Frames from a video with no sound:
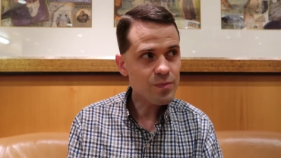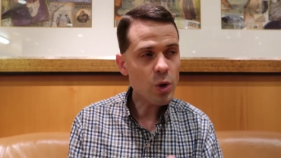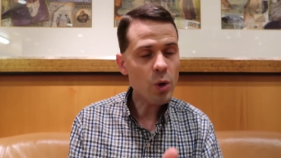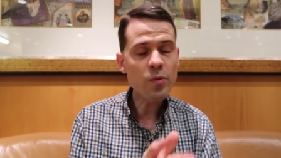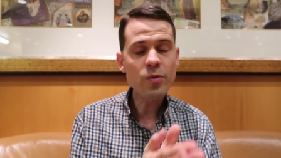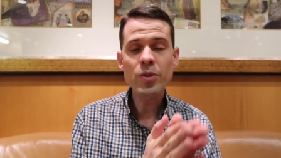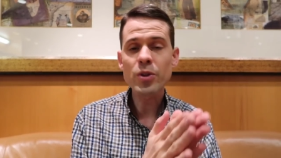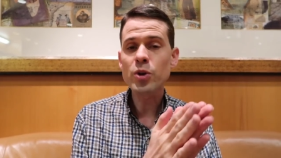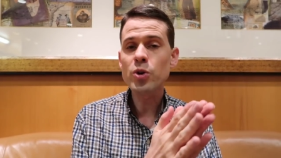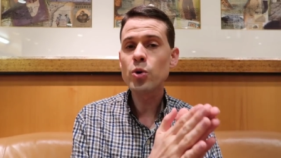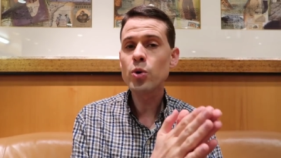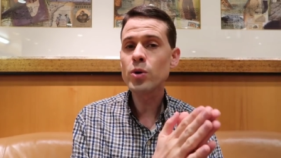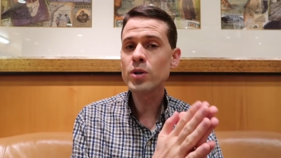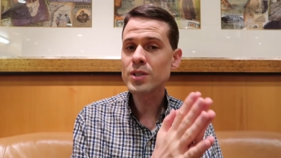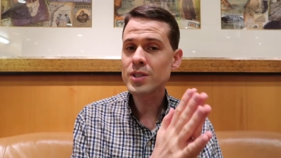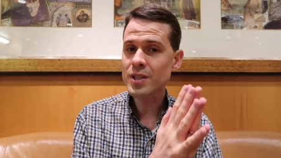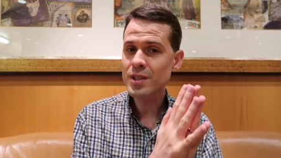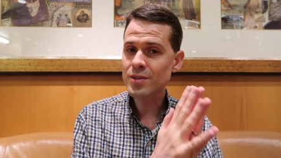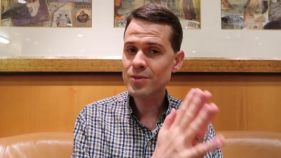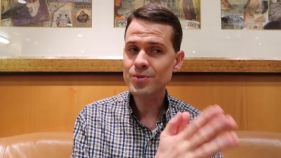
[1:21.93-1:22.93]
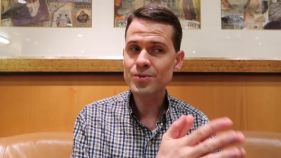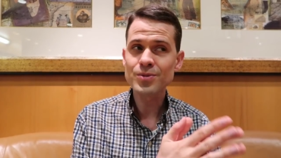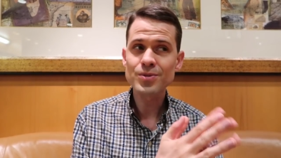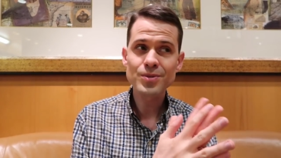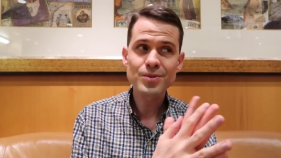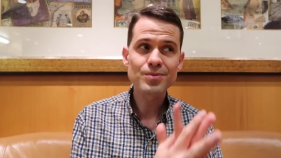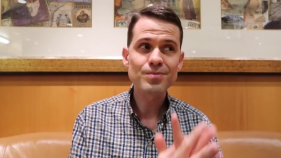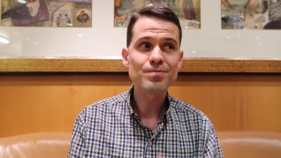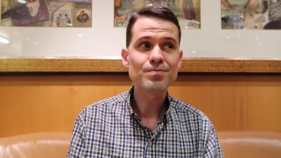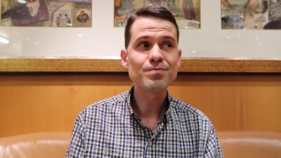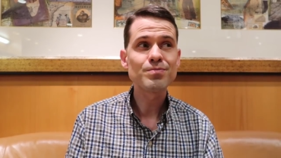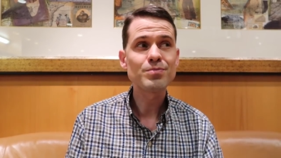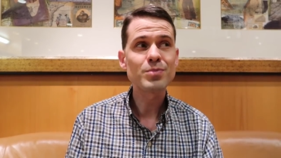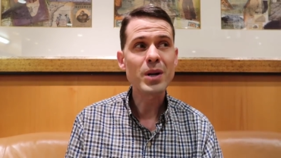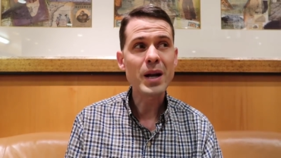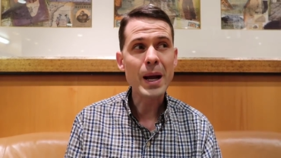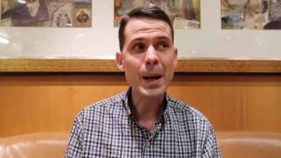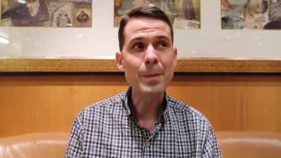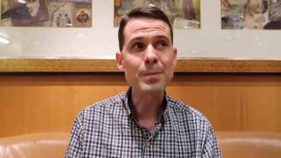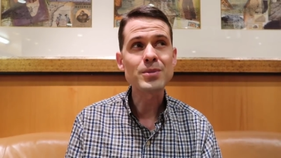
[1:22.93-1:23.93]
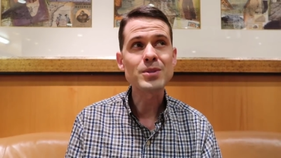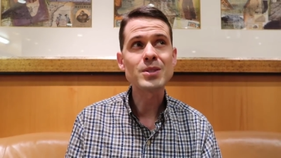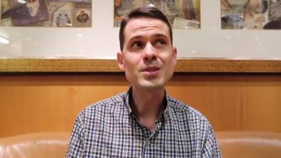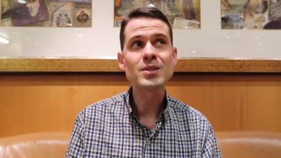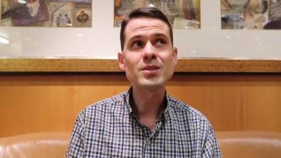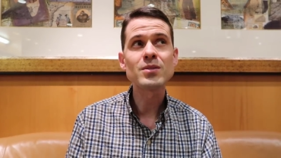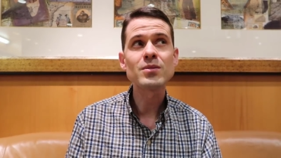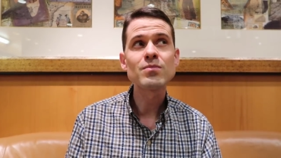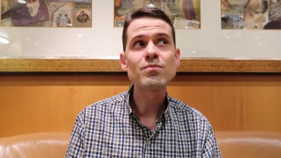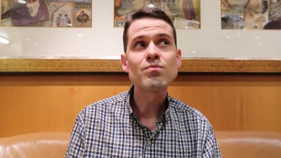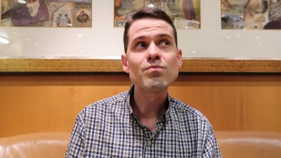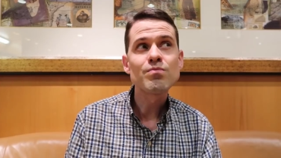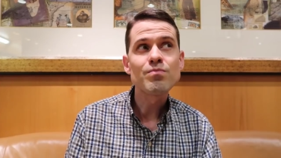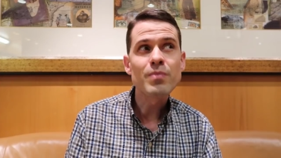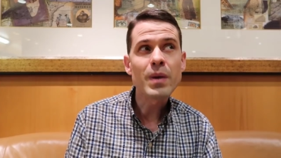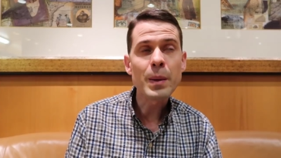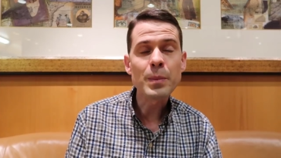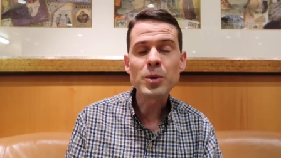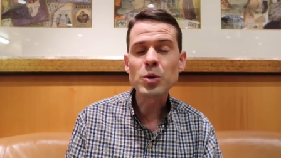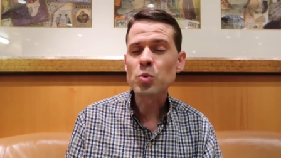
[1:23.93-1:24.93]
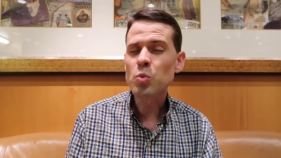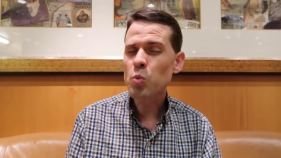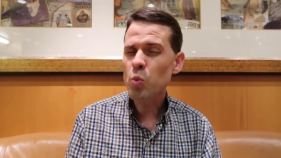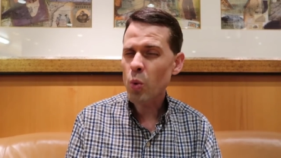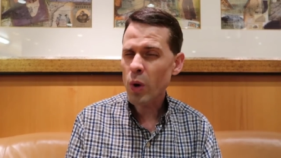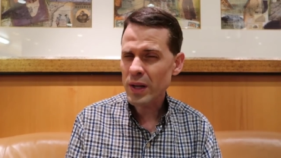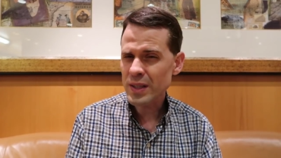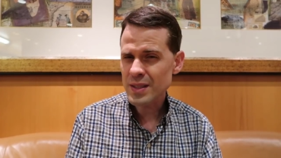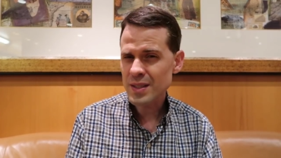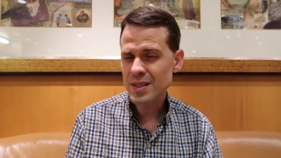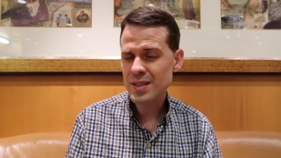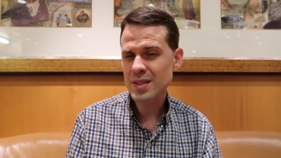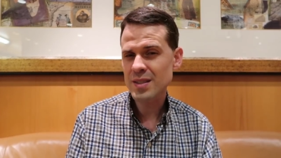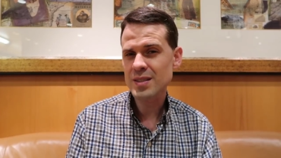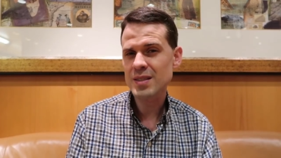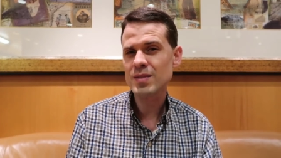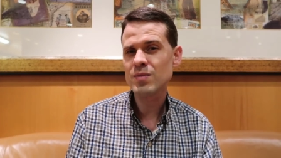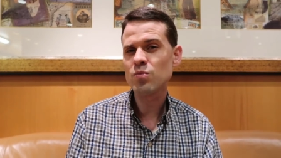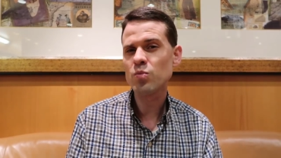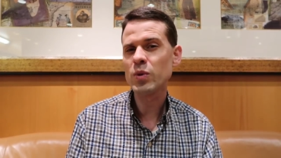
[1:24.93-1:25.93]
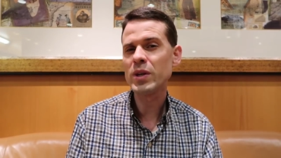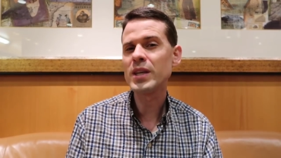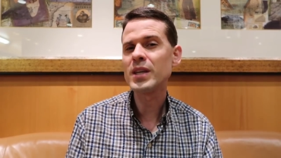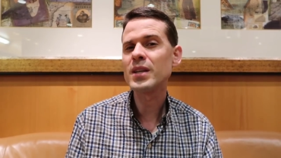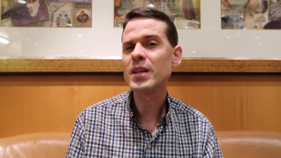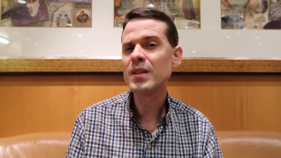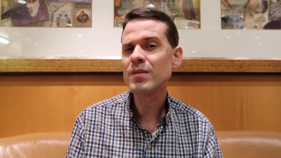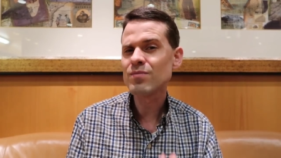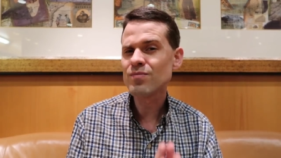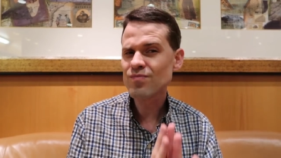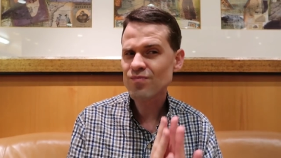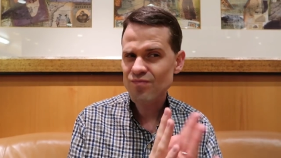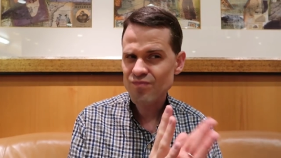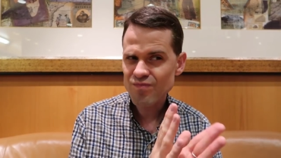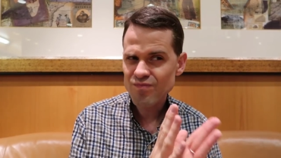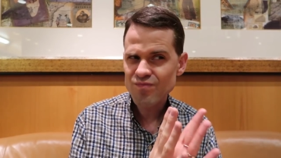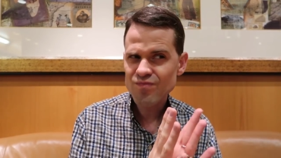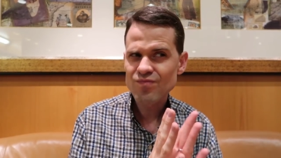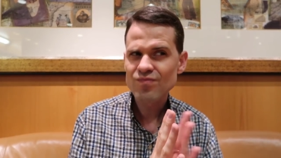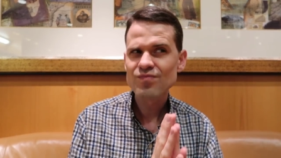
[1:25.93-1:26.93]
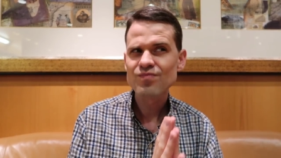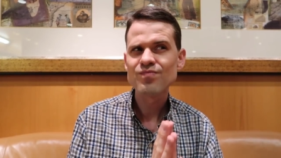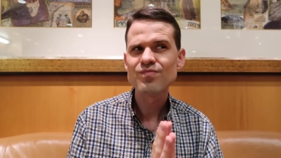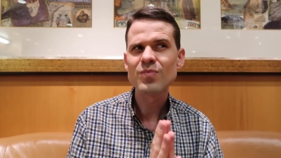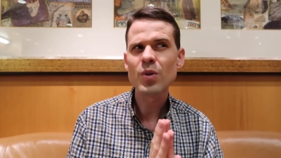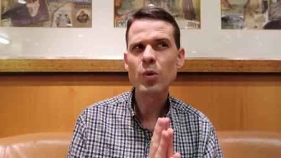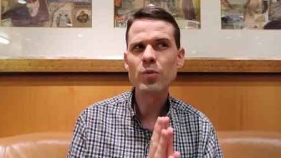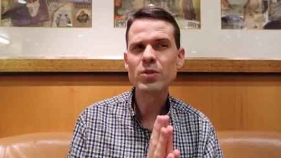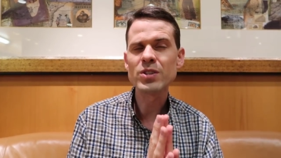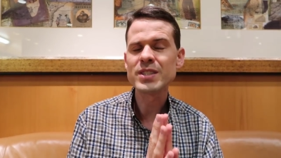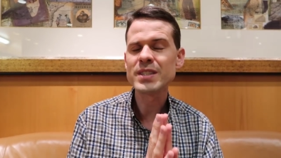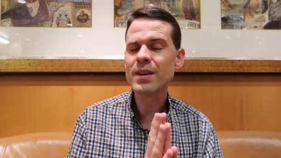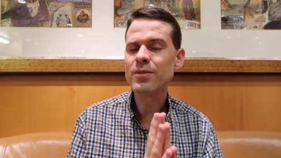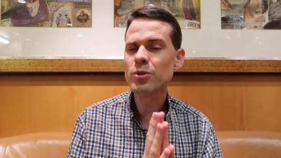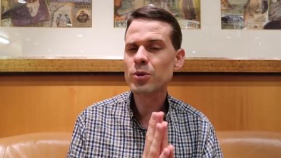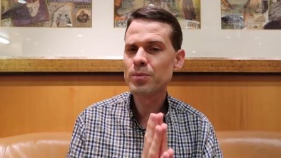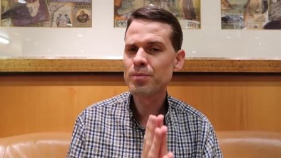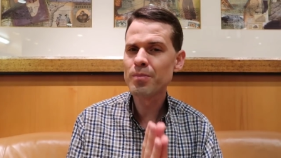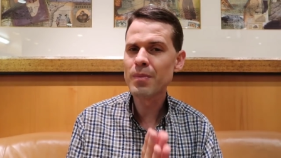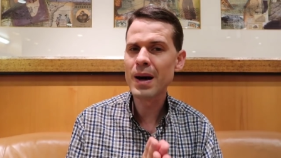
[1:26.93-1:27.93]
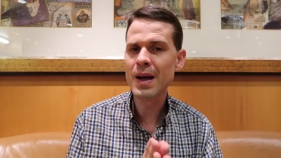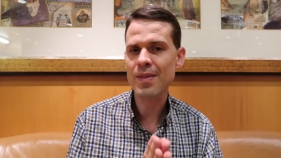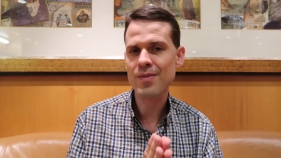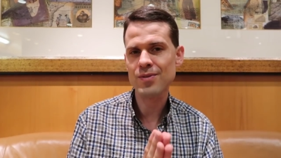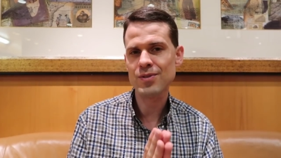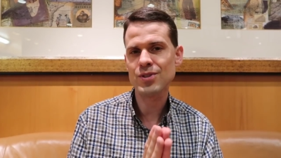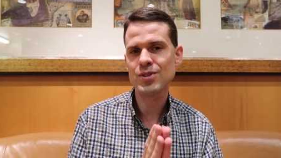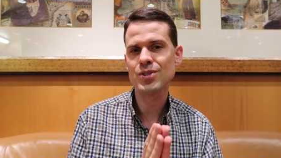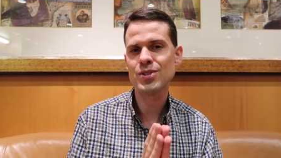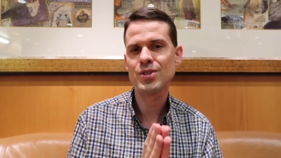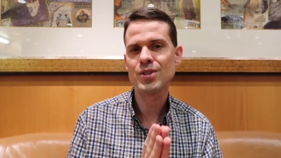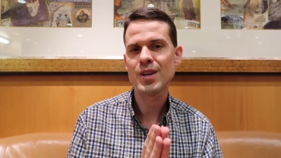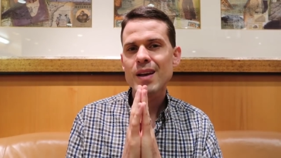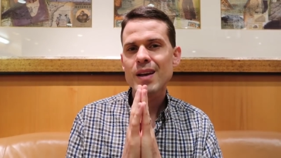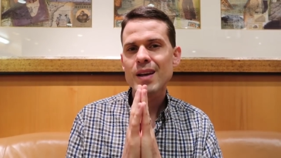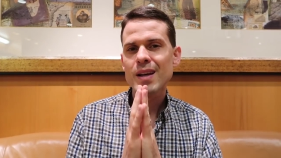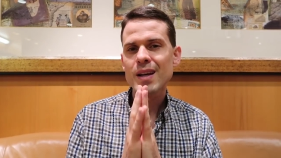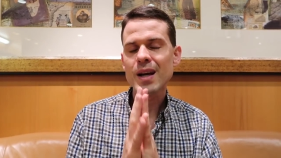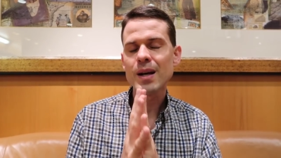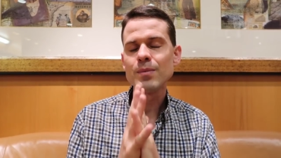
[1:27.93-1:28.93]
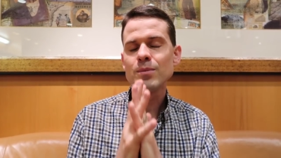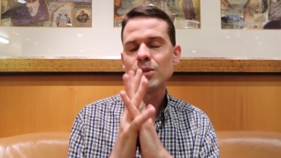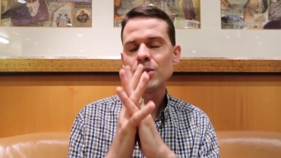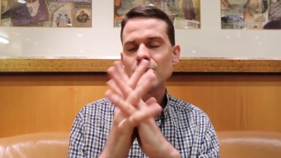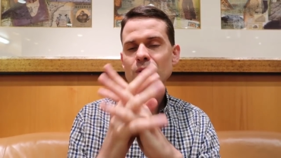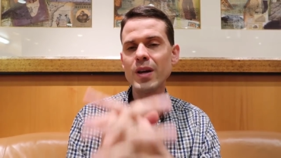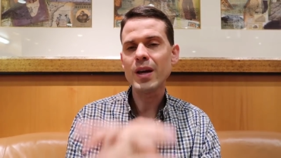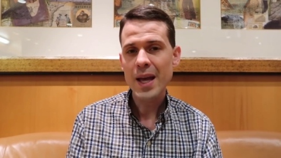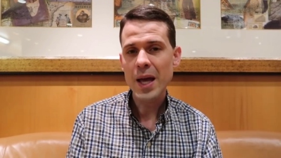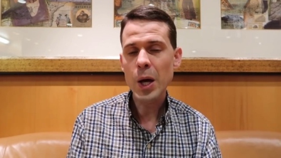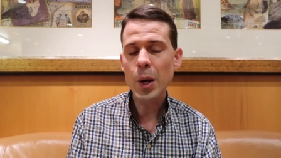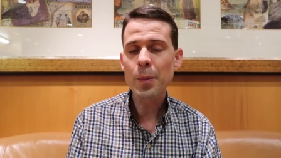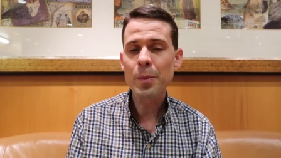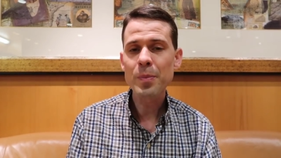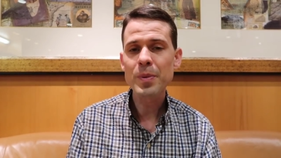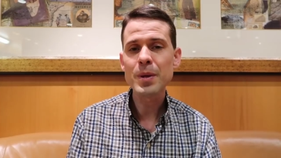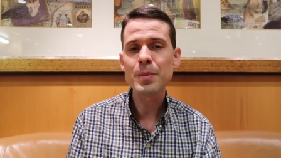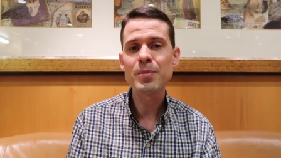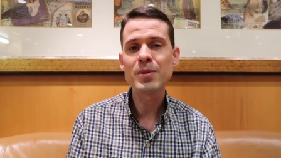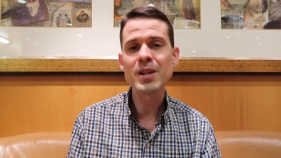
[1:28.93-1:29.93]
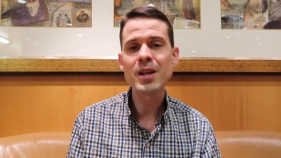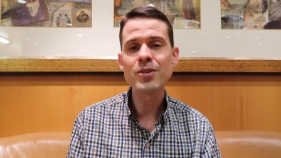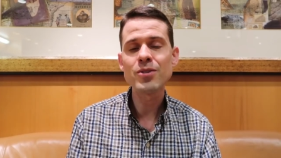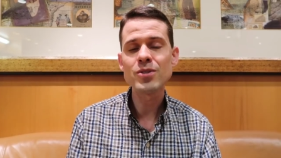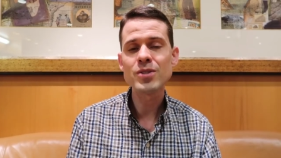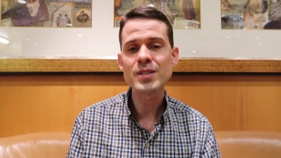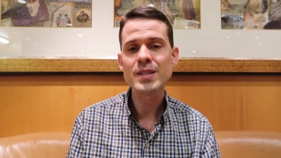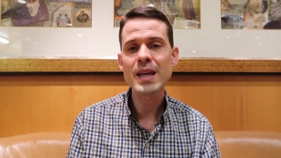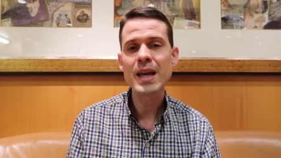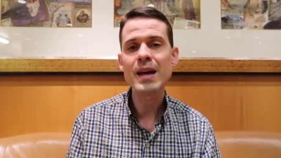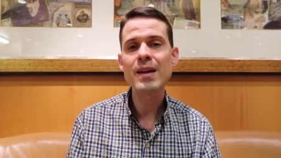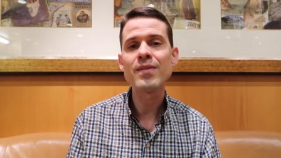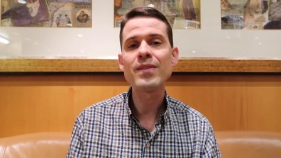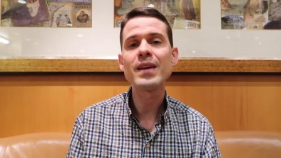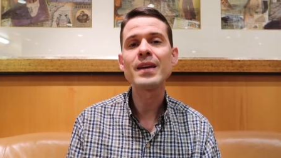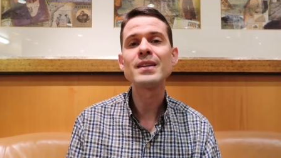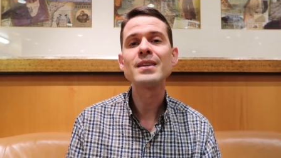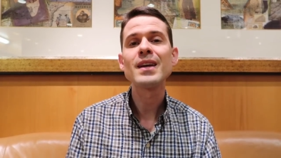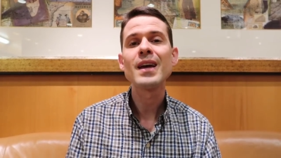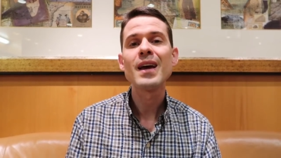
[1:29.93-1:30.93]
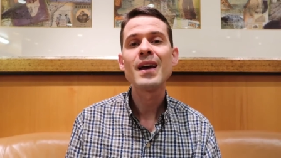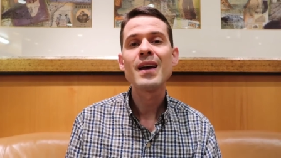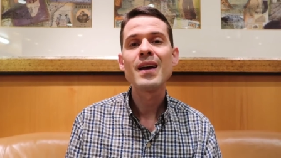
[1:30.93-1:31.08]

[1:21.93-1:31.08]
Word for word: over the course of perhaps maybe once a week and over several months, come to help people understand that